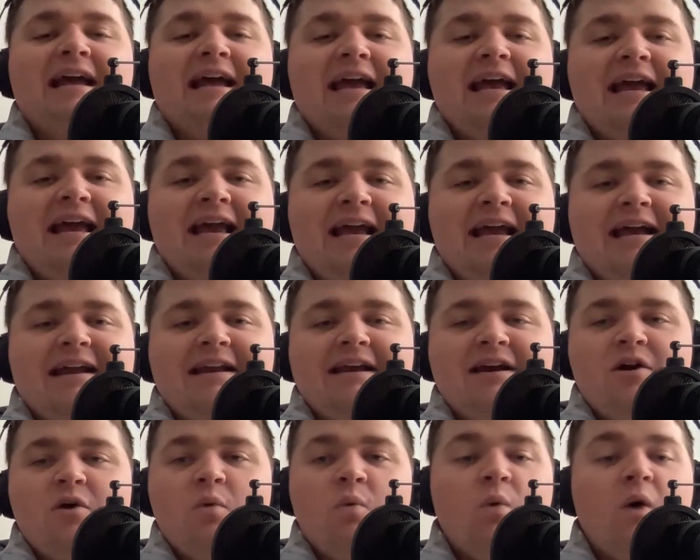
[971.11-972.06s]
And
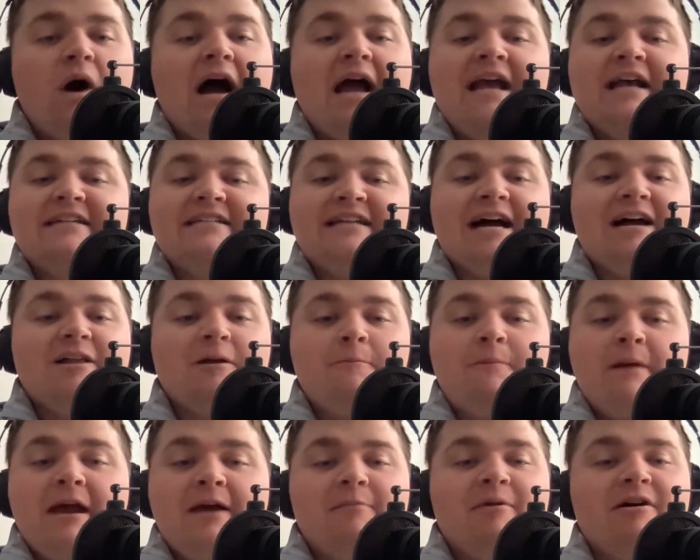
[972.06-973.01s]
why has
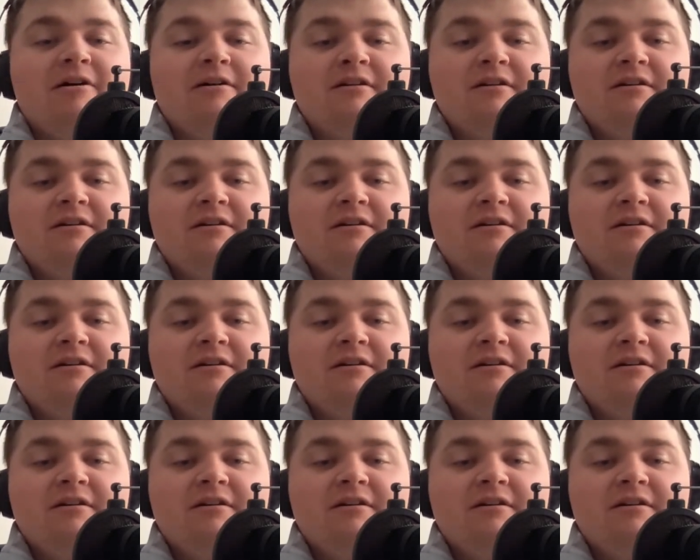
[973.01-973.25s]
Alabama